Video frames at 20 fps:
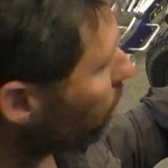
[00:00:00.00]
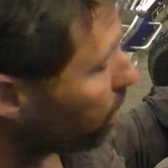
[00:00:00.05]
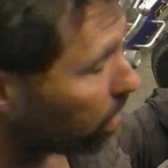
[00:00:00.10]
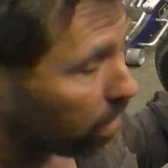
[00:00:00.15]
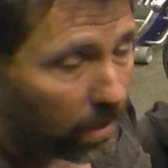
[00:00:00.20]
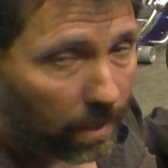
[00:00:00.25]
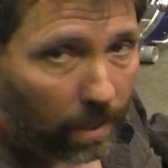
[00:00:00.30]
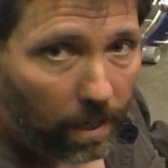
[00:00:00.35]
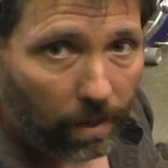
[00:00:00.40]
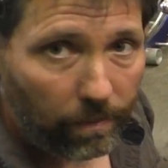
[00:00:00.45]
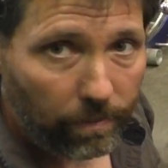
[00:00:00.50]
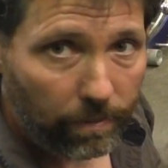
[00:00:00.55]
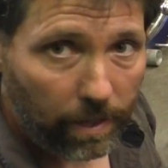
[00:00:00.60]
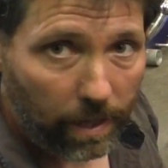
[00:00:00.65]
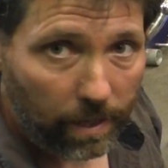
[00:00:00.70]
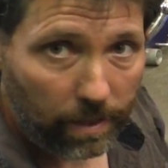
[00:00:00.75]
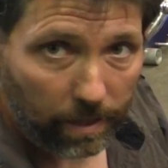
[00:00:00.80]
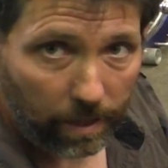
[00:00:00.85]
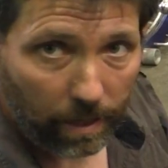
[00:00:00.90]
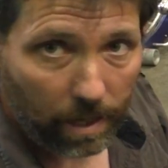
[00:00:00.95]
do is cut
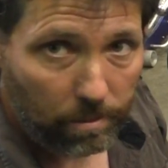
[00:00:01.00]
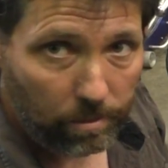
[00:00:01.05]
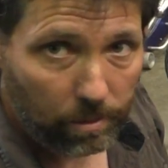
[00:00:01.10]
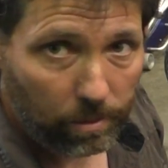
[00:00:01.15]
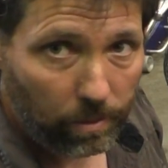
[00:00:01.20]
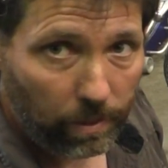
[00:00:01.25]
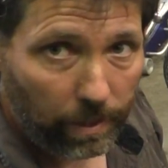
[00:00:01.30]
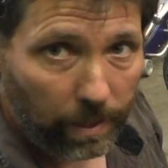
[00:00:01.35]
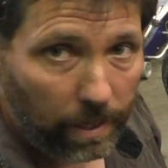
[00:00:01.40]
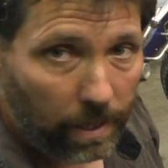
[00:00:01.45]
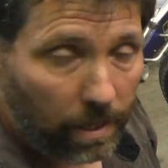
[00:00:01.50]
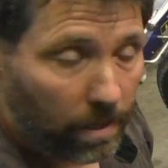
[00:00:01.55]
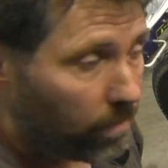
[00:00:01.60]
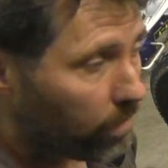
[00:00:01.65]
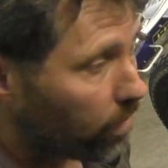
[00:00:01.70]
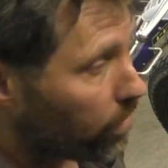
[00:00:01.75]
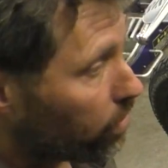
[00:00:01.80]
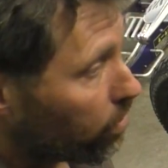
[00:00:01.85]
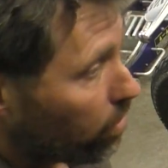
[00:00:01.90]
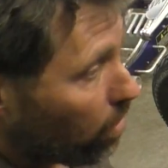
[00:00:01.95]
that cable there,
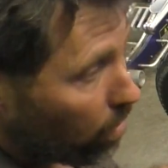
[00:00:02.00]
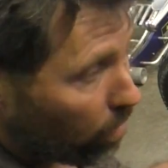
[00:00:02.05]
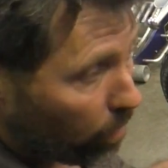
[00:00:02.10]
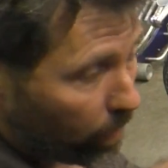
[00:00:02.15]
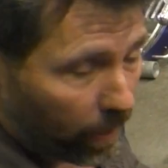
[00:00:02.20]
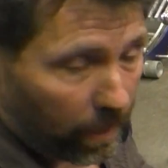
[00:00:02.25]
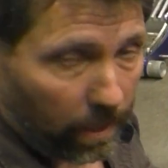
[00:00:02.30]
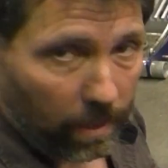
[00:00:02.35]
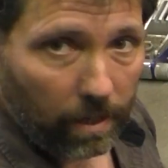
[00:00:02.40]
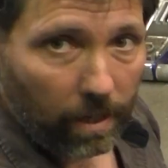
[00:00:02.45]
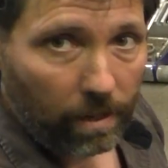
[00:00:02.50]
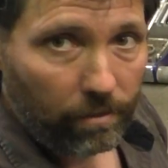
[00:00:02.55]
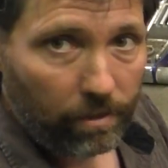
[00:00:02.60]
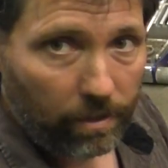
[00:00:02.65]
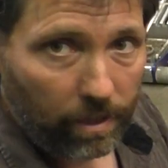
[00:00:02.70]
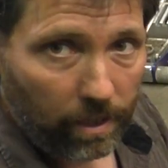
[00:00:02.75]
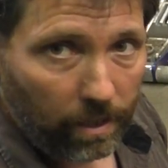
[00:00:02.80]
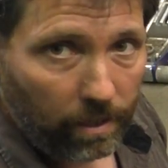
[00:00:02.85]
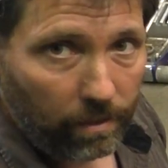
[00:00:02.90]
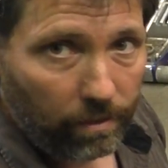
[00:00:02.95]
throw away
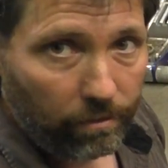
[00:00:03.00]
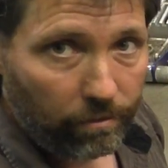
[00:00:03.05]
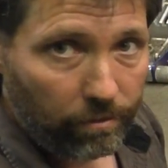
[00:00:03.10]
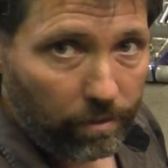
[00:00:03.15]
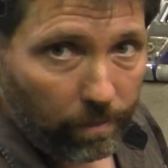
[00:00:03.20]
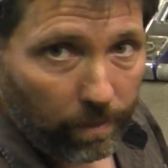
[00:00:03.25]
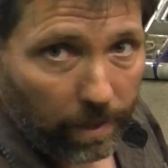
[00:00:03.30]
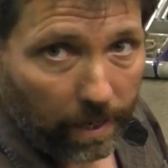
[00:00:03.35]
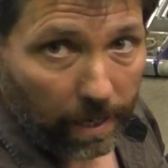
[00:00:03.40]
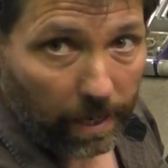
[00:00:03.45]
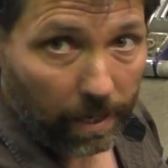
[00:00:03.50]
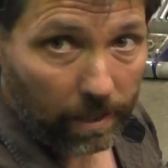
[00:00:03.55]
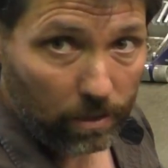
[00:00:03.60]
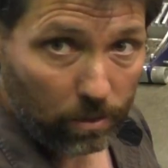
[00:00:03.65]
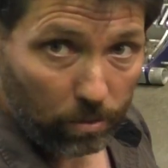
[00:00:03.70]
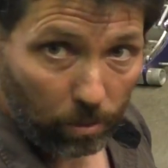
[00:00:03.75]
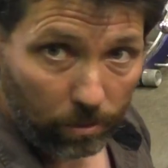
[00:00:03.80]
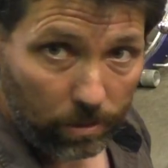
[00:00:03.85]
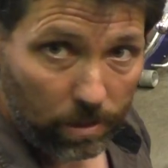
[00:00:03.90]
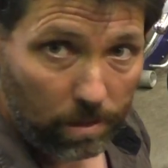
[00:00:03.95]
everything from there
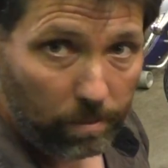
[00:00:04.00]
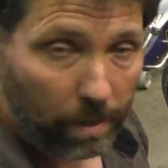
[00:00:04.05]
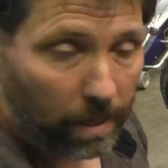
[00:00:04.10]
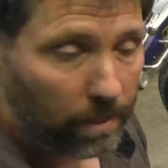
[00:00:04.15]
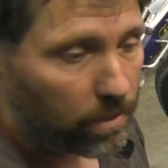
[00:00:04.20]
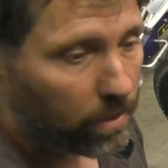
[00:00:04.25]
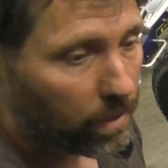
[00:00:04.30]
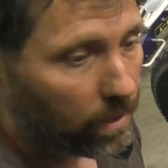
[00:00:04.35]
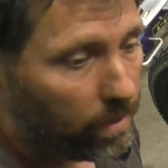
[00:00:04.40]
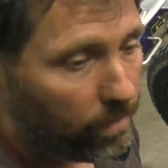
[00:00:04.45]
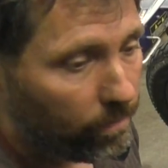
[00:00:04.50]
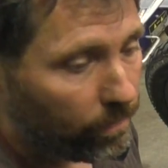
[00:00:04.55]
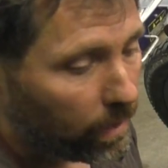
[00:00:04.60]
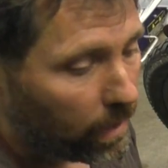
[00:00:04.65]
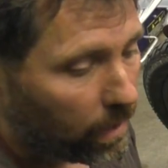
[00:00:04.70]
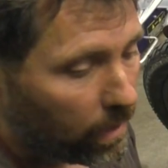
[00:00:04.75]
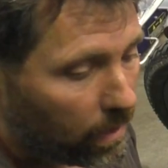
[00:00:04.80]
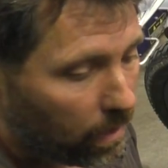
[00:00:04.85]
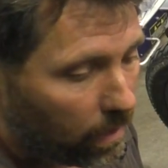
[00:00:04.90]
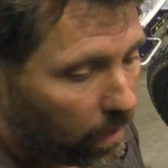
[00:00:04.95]
towards the battery,
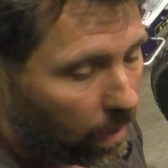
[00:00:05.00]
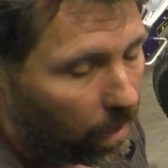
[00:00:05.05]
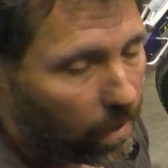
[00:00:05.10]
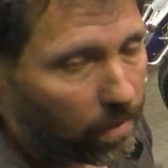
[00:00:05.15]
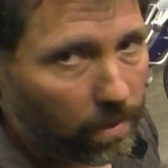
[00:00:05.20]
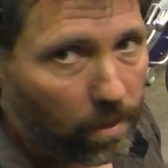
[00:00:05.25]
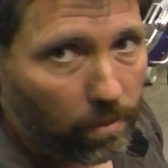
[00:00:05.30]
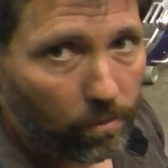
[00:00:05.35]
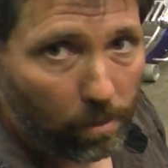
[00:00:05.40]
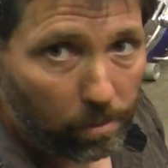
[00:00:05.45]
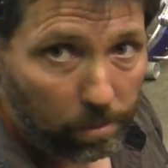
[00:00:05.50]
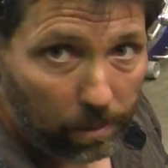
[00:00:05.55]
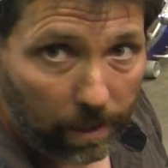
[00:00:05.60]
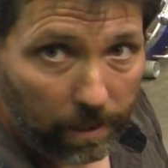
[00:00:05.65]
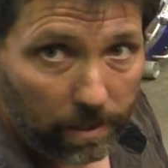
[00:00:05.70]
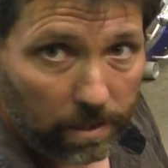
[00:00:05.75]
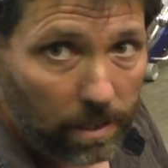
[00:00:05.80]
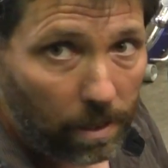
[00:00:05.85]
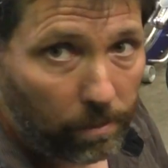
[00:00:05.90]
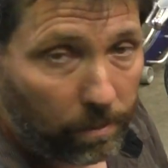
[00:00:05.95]
and then
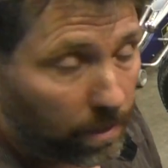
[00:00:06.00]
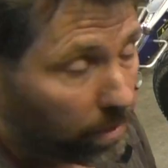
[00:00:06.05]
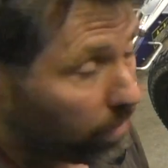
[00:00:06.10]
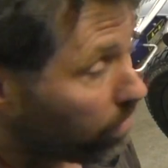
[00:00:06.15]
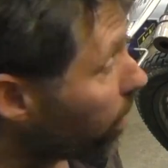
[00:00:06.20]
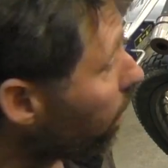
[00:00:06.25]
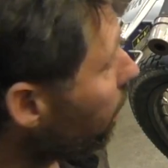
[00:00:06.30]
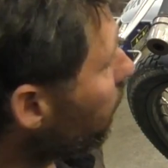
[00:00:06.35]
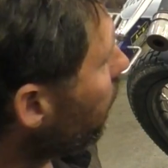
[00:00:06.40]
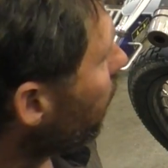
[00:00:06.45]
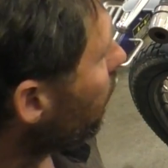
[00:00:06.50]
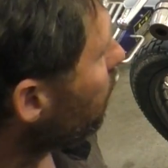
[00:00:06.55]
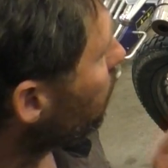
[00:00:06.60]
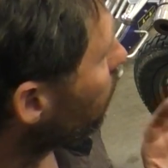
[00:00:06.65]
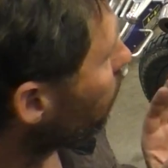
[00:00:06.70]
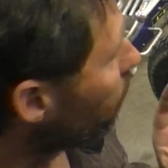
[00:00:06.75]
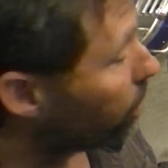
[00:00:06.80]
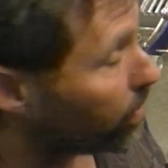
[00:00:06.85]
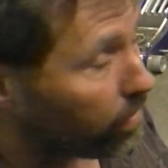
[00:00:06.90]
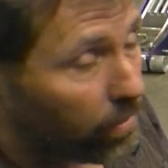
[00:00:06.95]
replace that with the thicker
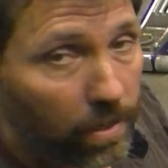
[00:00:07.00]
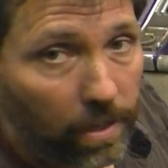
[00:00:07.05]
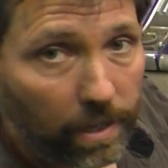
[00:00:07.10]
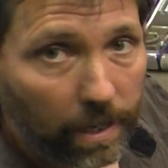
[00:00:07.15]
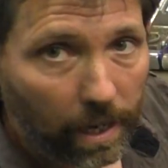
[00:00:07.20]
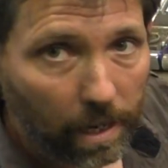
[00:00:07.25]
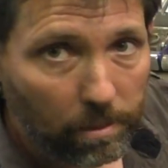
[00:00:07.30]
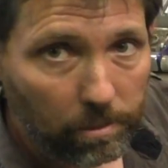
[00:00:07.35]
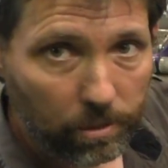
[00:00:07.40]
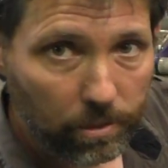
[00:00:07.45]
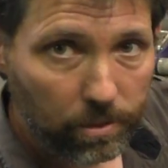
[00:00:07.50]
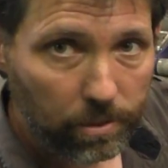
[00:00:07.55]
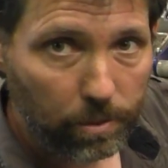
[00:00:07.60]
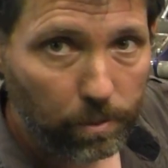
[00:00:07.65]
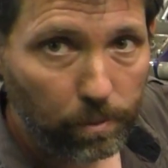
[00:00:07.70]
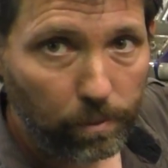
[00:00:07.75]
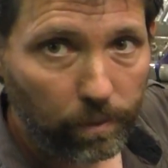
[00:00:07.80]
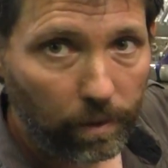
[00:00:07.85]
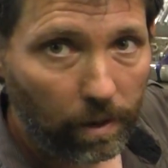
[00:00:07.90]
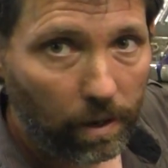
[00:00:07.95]
cable. The thinner cable's
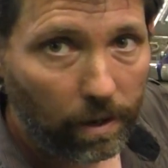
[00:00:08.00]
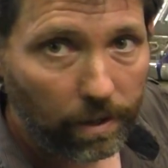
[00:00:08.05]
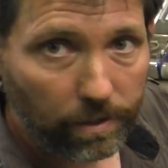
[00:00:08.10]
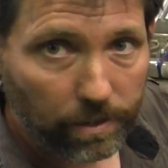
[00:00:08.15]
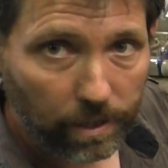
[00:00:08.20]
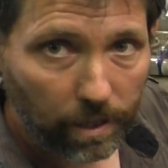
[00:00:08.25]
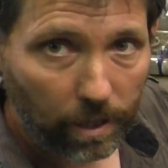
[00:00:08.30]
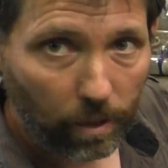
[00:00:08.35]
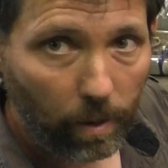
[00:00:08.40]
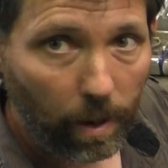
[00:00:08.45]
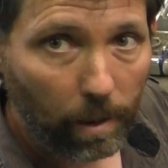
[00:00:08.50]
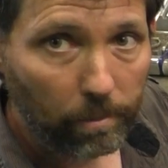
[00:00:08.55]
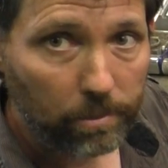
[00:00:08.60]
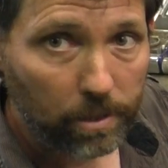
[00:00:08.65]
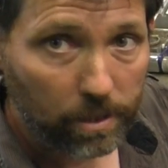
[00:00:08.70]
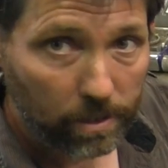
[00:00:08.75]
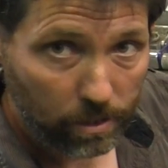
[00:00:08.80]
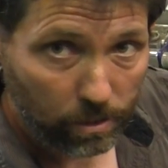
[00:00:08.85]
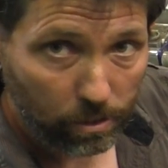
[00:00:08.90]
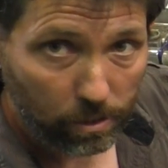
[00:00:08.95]
still fine to go up
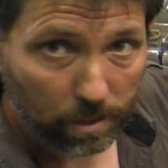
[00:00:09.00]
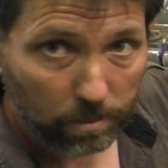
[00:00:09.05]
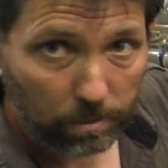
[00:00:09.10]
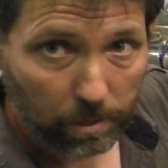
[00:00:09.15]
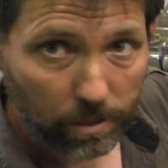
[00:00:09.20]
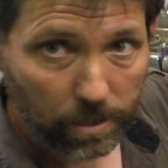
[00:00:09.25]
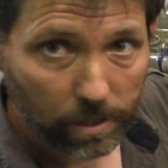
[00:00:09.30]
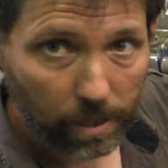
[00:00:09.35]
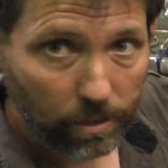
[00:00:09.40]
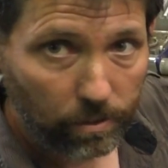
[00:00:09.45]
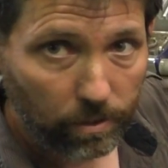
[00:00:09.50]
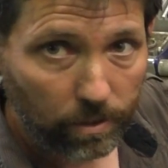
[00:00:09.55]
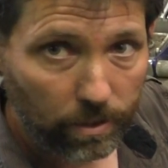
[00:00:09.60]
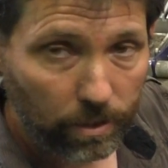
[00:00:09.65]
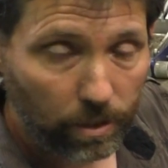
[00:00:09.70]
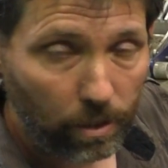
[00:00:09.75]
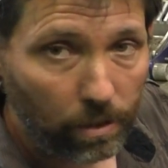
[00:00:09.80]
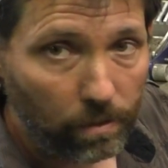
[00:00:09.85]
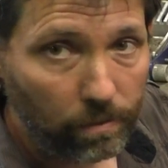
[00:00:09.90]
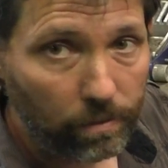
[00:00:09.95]
to the USB charger
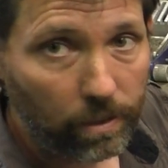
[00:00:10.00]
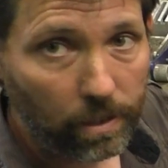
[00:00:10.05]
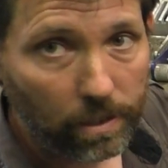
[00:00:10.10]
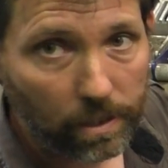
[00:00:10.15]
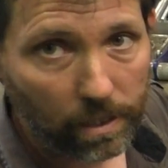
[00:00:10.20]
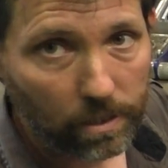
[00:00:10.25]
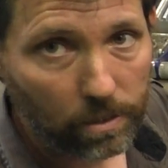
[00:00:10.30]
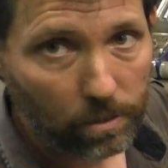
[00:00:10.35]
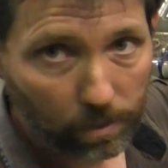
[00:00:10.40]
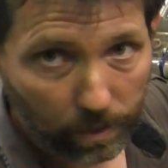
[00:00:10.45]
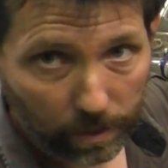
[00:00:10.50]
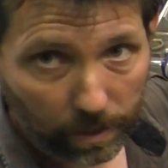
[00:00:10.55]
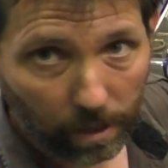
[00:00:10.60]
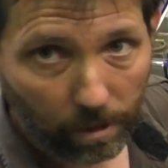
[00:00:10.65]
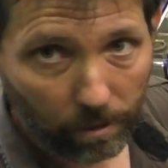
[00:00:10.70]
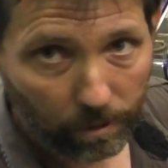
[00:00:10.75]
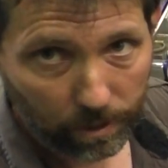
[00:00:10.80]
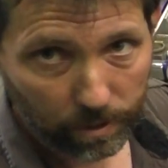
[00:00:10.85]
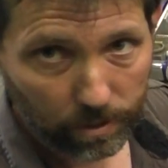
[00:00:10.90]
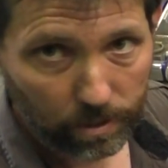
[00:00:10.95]
itself, because that's all the
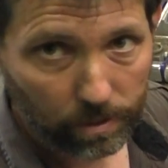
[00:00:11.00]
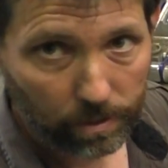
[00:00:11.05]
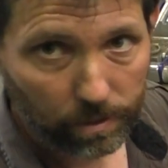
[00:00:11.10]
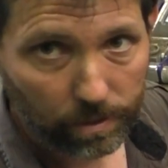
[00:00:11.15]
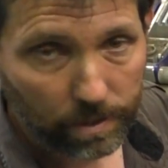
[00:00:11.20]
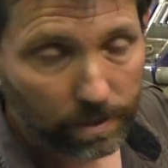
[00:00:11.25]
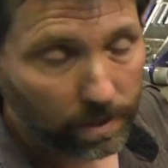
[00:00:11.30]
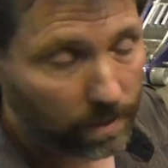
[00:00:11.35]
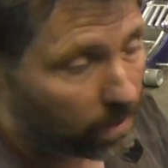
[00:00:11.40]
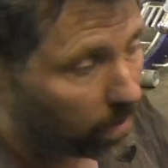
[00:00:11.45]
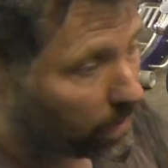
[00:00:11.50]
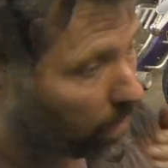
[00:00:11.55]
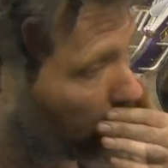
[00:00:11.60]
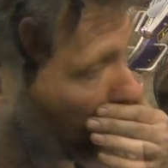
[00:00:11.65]
current it draws.